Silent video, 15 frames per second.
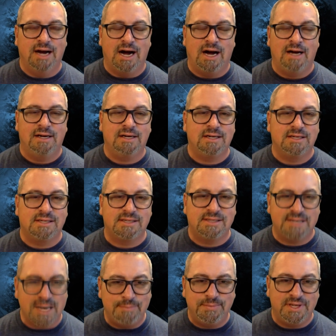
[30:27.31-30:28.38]
God
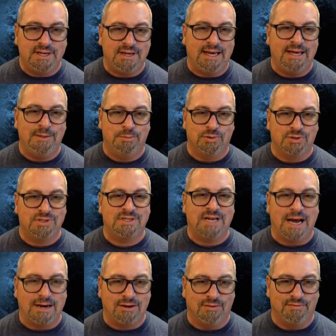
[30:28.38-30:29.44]
accepted Abel's
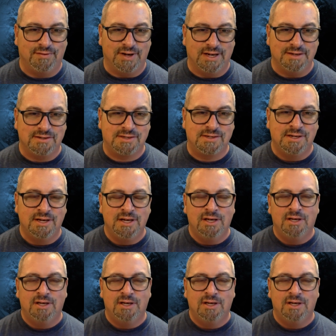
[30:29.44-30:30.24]
sacrifice